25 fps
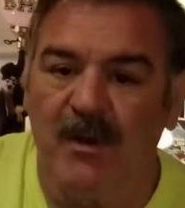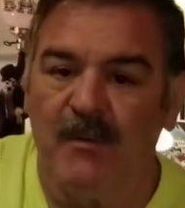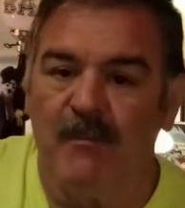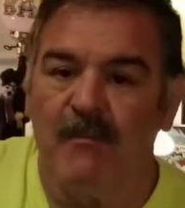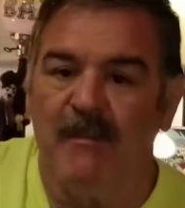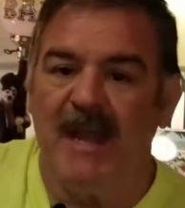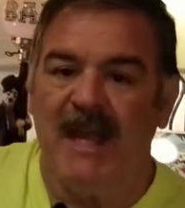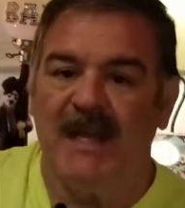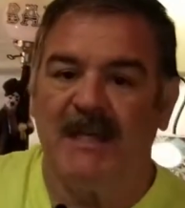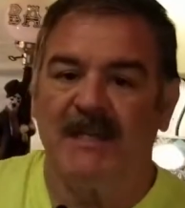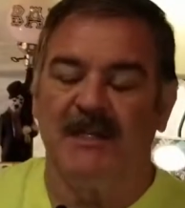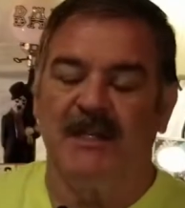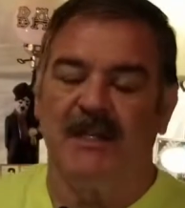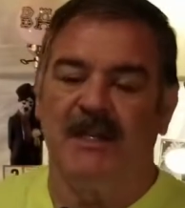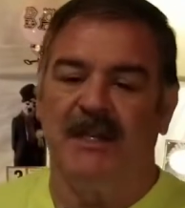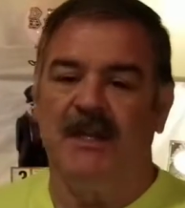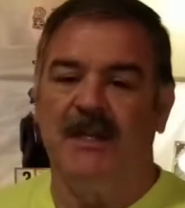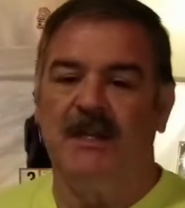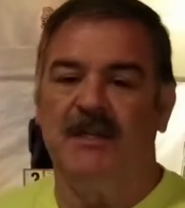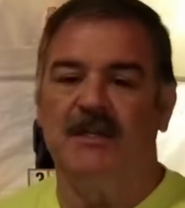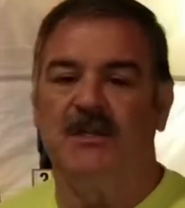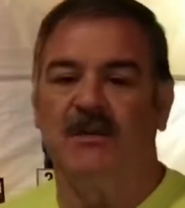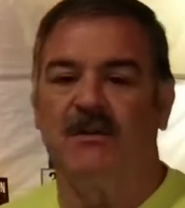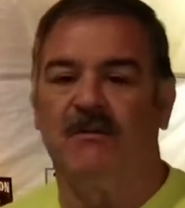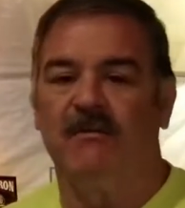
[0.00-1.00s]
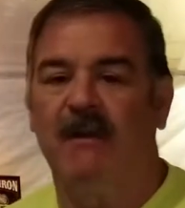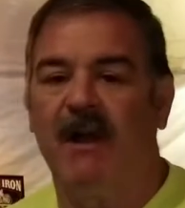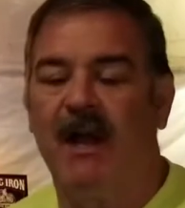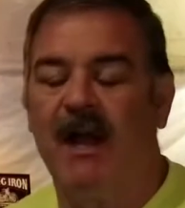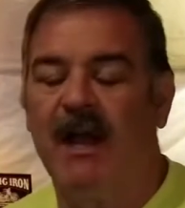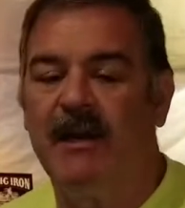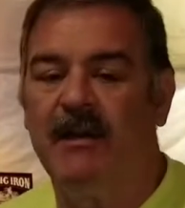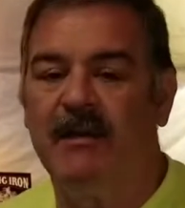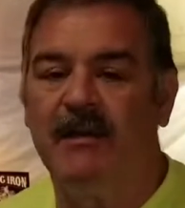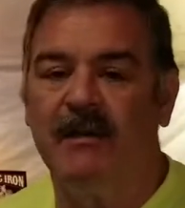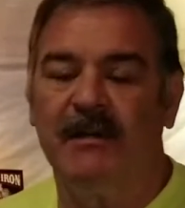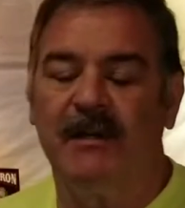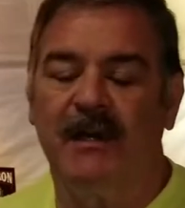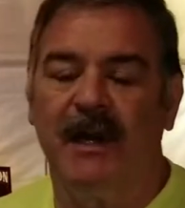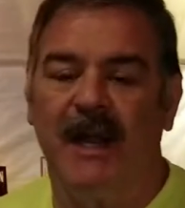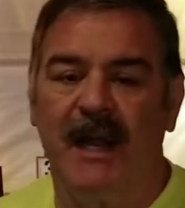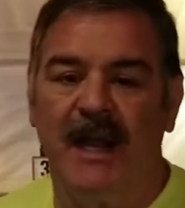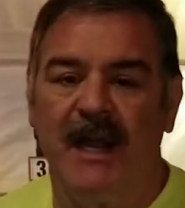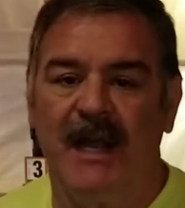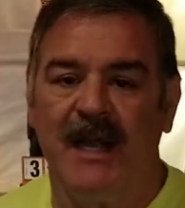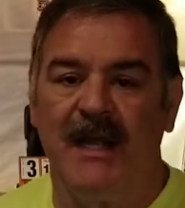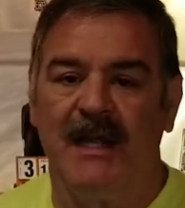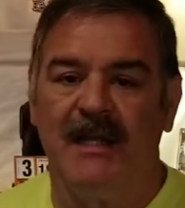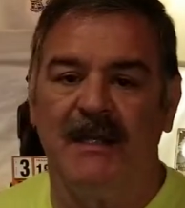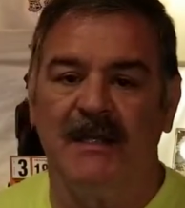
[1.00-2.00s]
back to Geezer Rider,
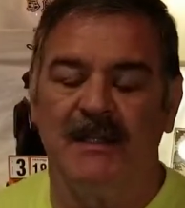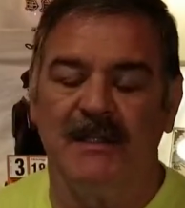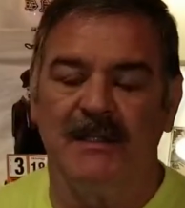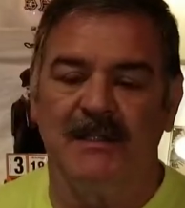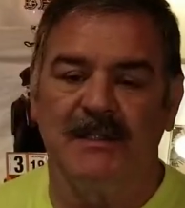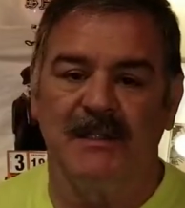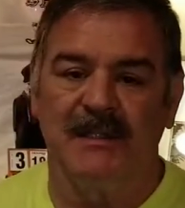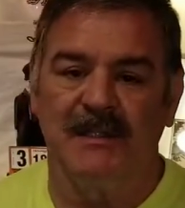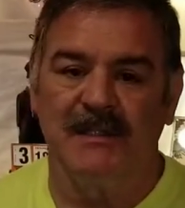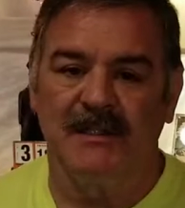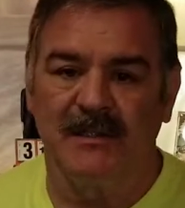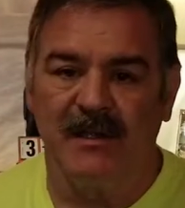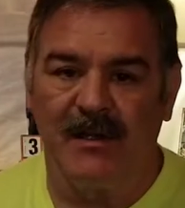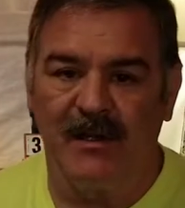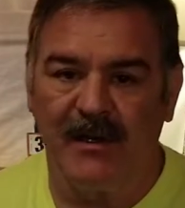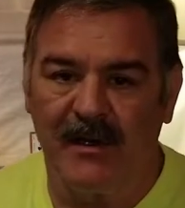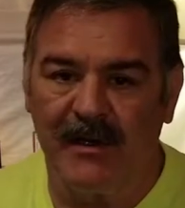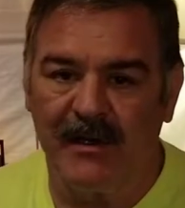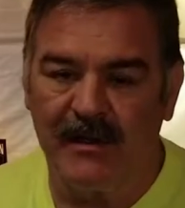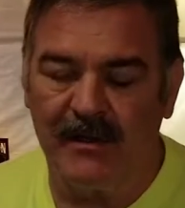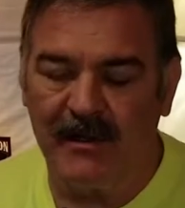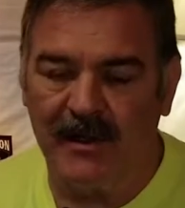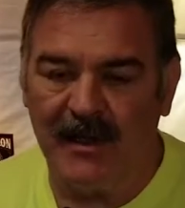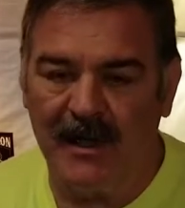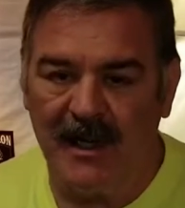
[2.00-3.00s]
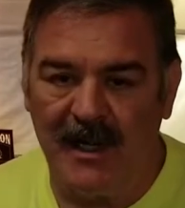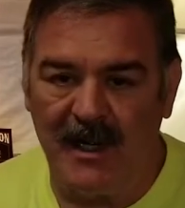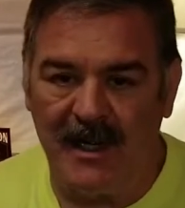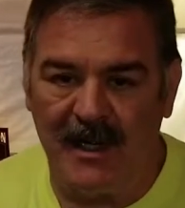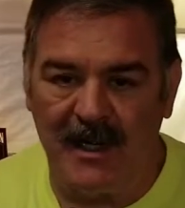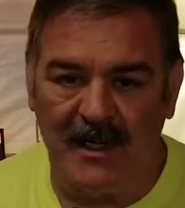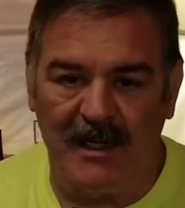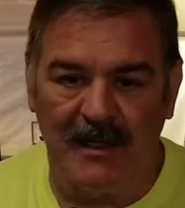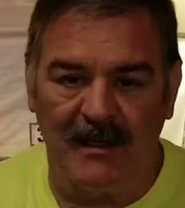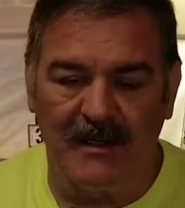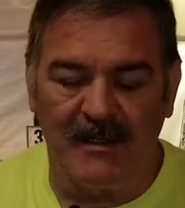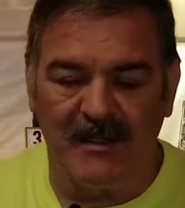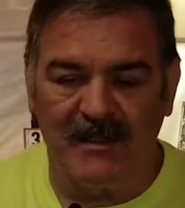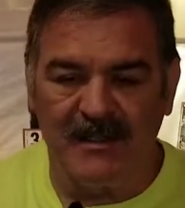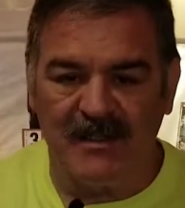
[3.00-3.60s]
and this is our